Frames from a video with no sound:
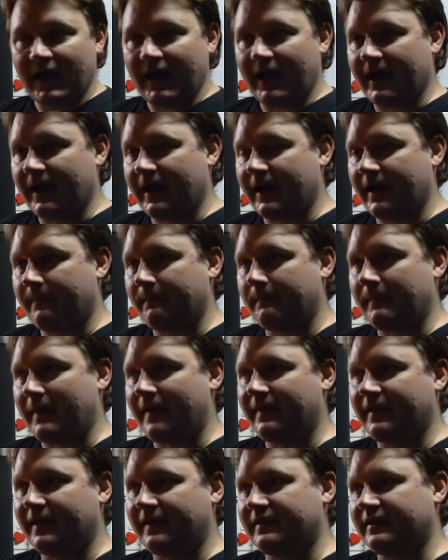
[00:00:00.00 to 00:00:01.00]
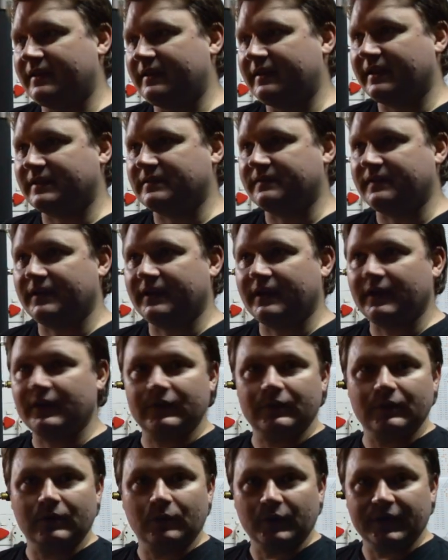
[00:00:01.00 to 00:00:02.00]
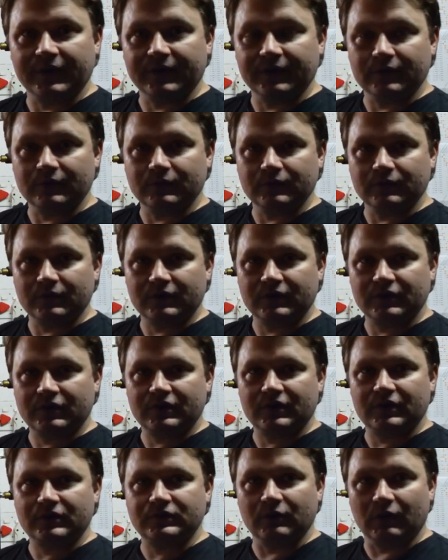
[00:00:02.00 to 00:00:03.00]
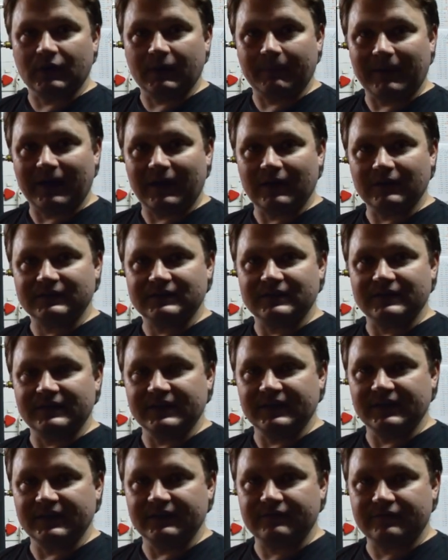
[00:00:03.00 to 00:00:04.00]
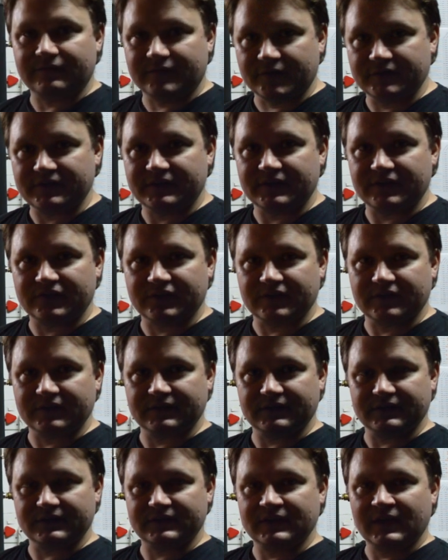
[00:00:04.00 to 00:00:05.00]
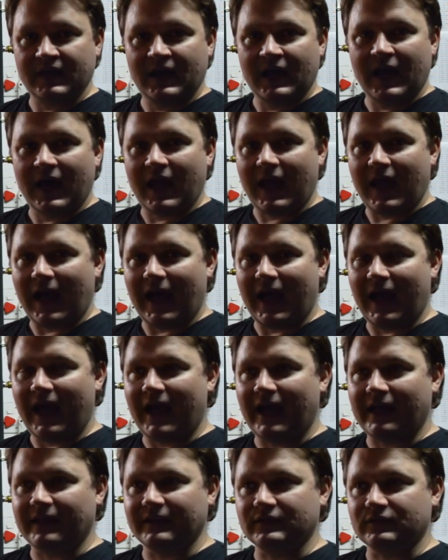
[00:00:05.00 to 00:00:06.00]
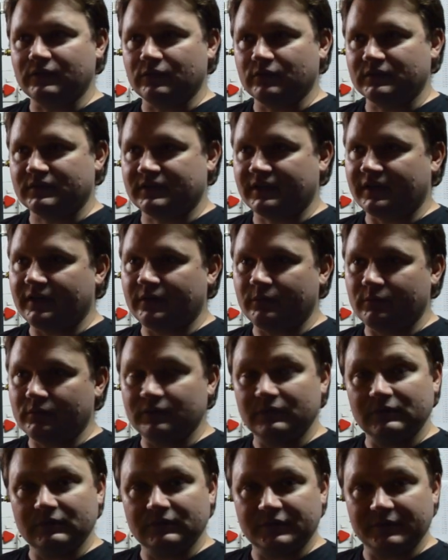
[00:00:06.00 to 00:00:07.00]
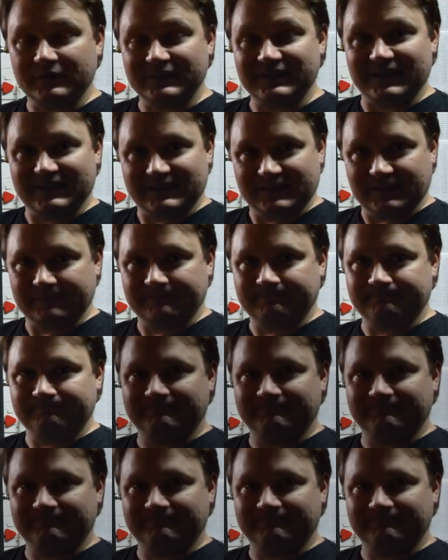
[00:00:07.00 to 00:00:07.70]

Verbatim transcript: Um, and then in the next video we'll talk about the fruit additions and also we'll do a tasting.